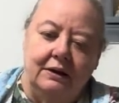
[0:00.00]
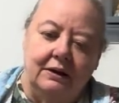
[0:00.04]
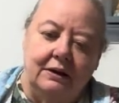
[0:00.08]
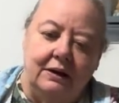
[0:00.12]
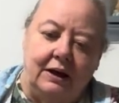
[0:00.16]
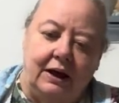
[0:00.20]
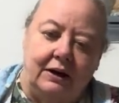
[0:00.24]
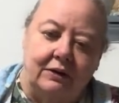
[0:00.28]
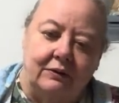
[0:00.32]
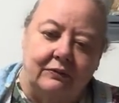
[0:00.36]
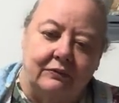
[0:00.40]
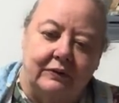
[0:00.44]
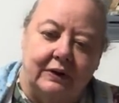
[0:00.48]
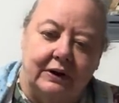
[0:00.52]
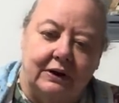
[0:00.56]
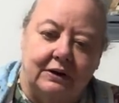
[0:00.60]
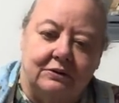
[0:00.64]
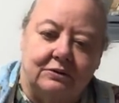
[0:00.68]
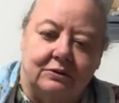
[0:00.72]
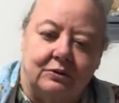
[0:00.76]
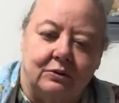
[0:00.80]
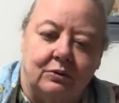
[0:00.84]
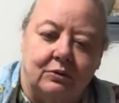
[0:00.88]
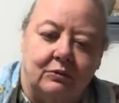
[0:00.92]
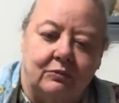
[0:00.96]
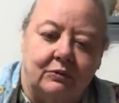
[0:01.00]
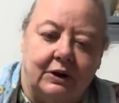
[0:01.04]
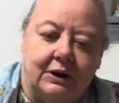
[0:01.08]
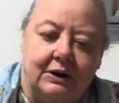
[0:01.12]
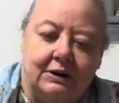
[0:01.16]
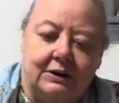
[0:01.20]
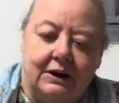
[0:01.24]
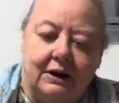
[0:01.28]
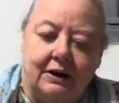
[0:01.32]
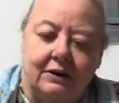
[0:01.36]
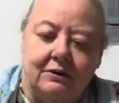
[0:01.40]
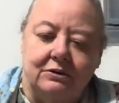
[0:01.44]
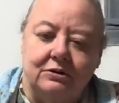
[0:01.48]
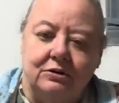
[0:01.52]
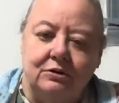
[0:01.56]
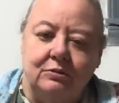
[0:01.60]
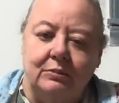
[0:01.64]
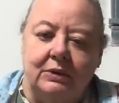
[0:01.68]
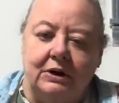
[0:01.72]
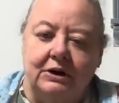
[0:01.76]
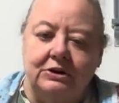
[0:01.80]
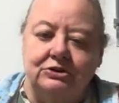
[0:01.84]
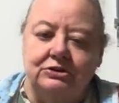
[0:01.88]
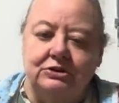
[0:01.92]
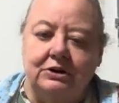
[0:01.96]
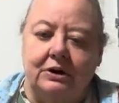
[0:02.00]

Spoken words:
I don't think it's gonna run down too much.